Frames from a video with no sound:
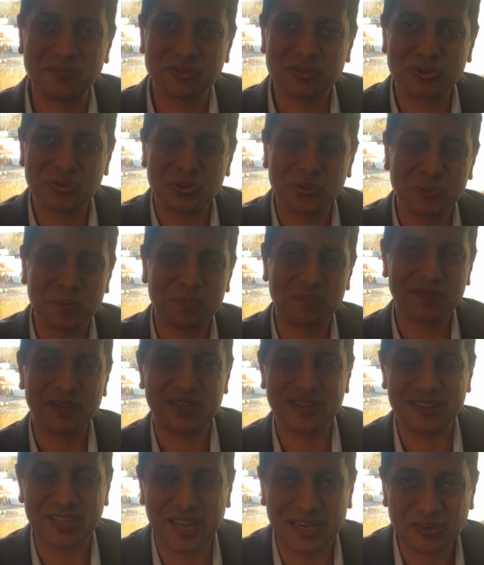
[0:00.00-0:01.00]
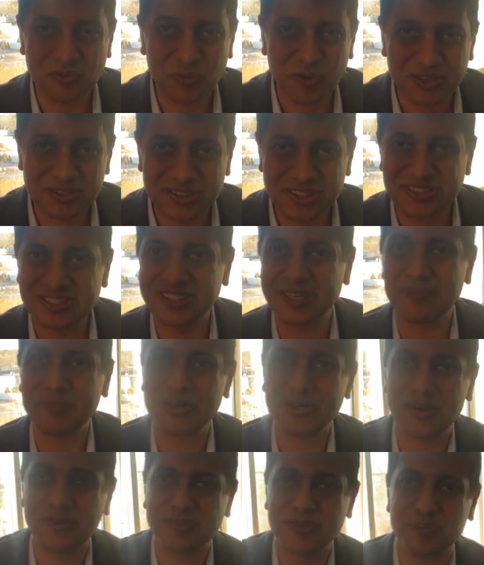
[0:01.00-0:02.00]
So that was the
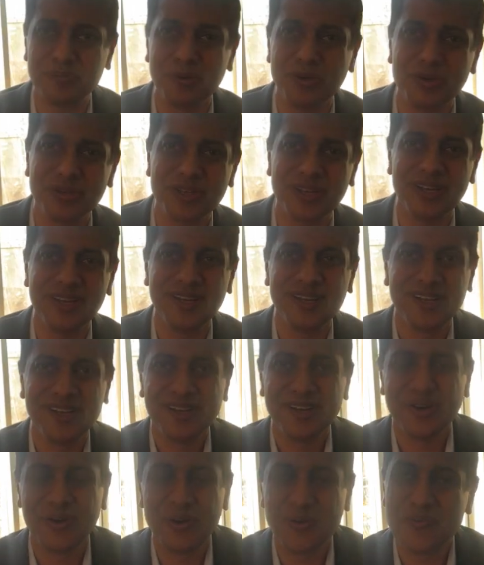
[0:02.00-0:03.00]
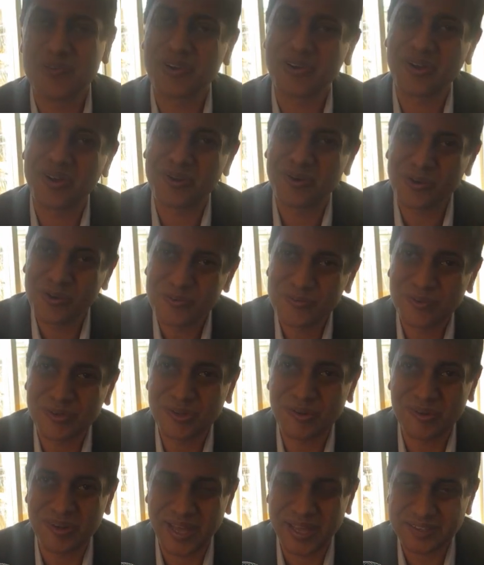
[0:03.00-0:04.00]
summary of the book. Overall, hopefully
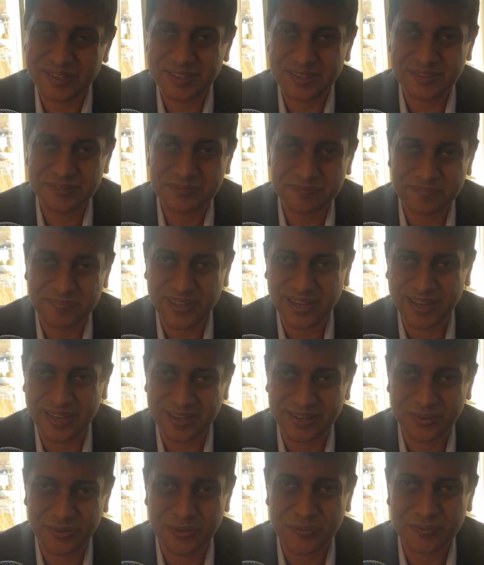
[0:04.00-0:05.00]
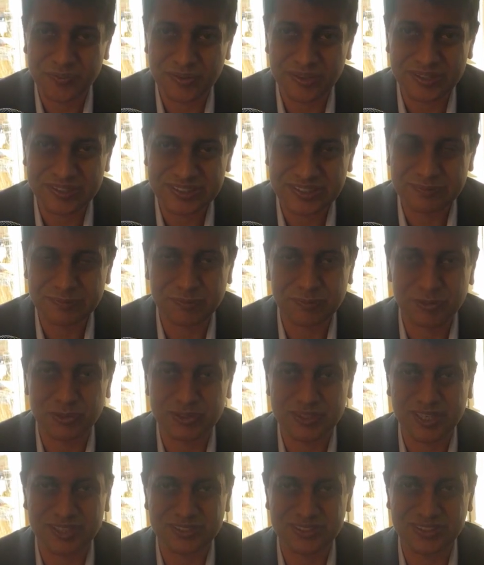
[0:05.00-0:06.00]
you like it, and hopefully some of those
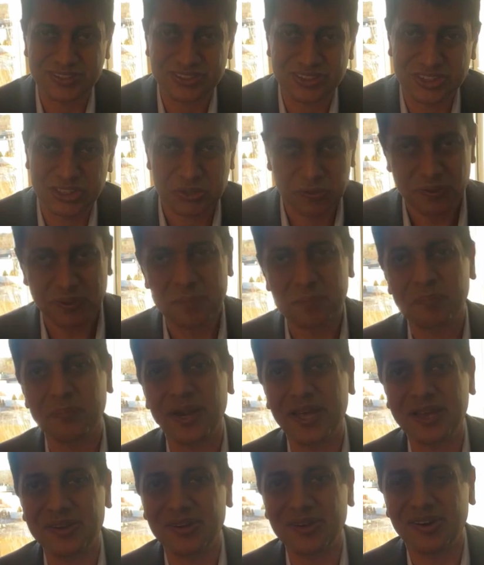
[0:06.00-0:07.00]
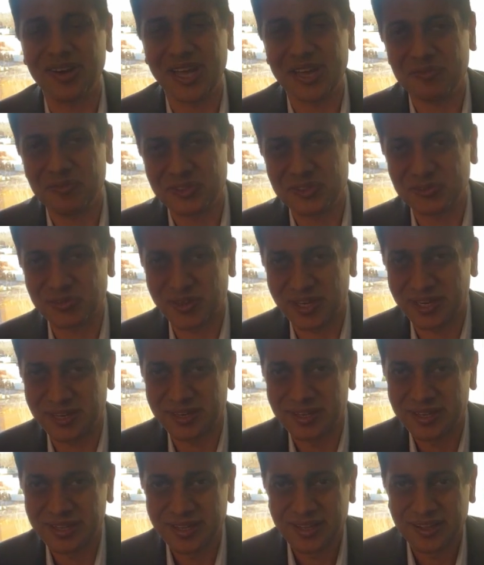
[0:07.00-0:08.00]
lessons you will imply in your life as well.
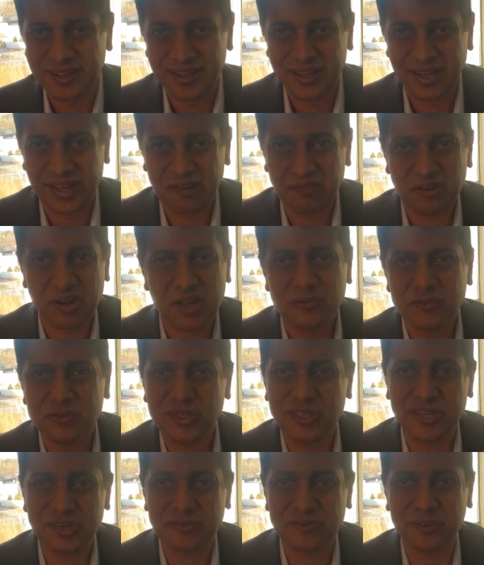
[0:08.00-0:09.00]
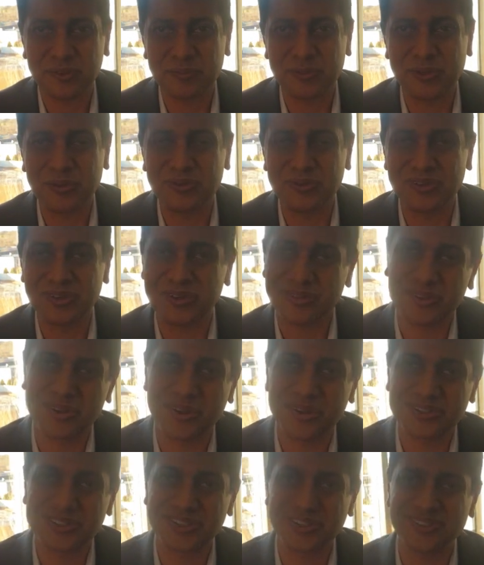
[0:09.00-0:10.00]
I would love to hear from you, your
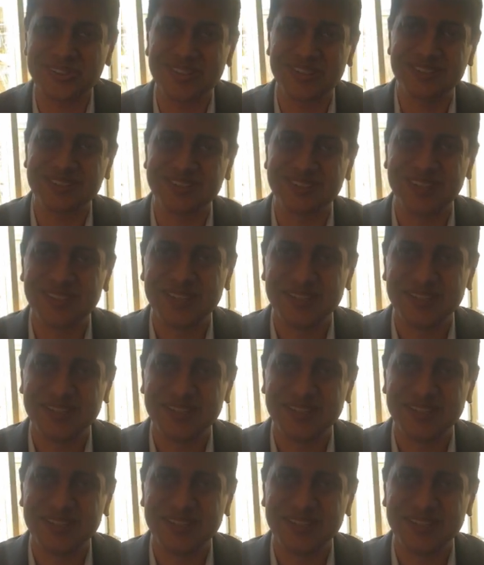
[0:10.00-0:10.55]
thoughts on this.